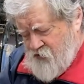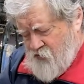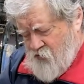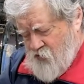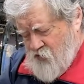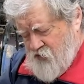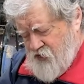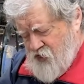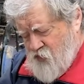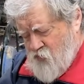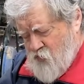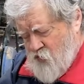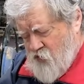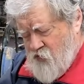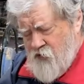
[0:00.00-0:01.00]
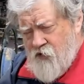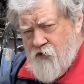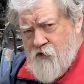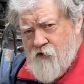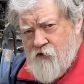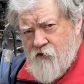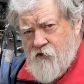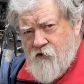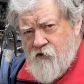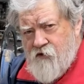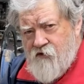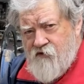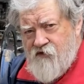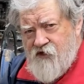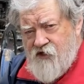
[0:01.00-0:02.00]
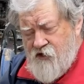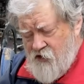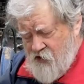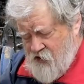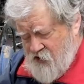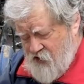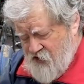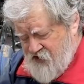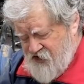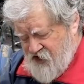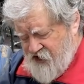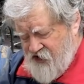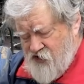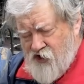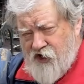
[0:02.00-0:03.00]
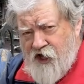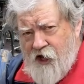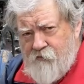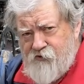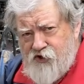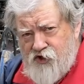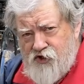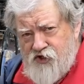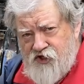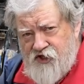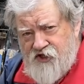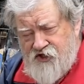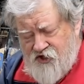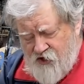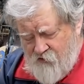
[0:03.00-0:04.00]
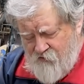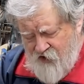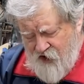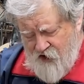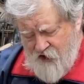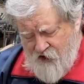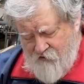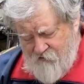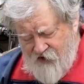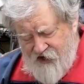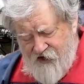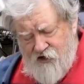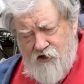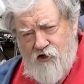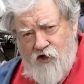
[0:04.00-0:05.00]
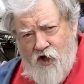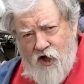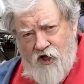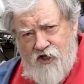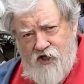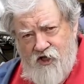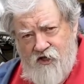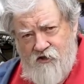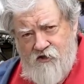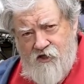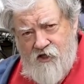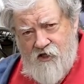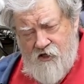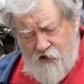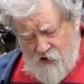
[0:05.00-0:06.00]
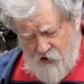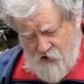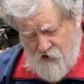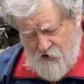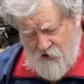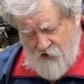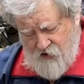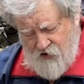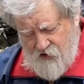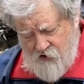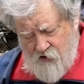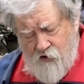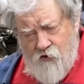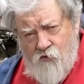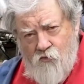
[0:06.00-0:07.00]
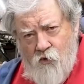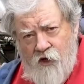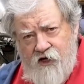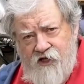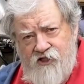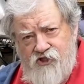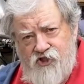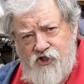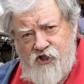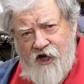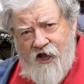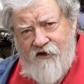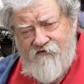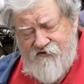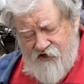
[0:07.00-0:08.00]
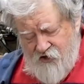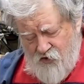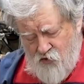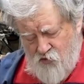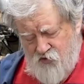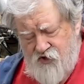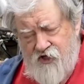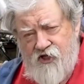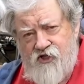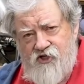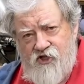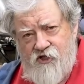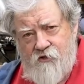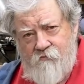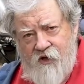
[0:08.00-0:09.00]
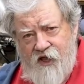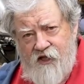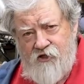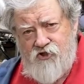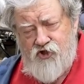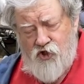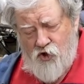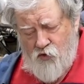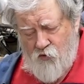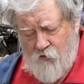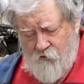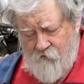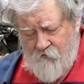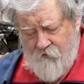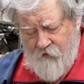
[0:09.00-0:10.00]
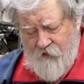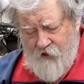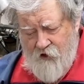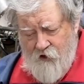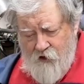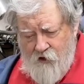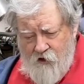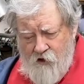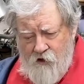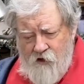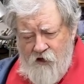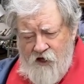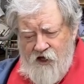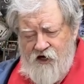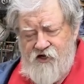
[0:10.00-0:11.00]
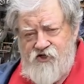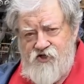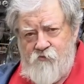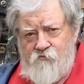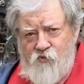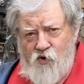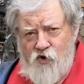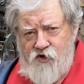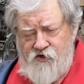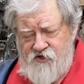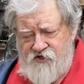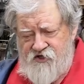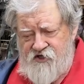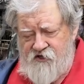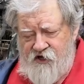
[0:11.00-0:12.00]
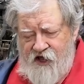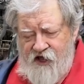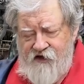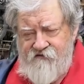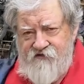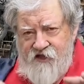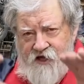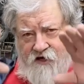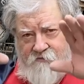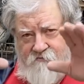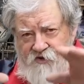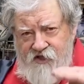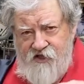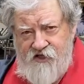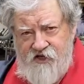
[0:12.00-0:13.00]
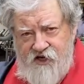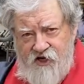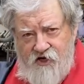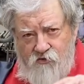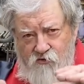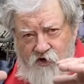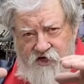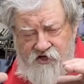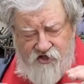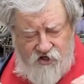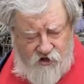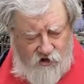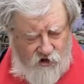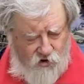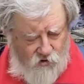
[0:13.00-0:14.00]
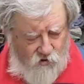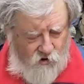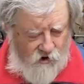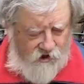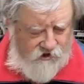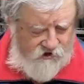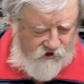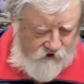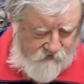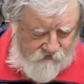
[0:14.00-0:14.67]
or lower the entire capture system by unlocking the one inch shaft that goes into the banjo. And it's important to have that ability to raise and lower it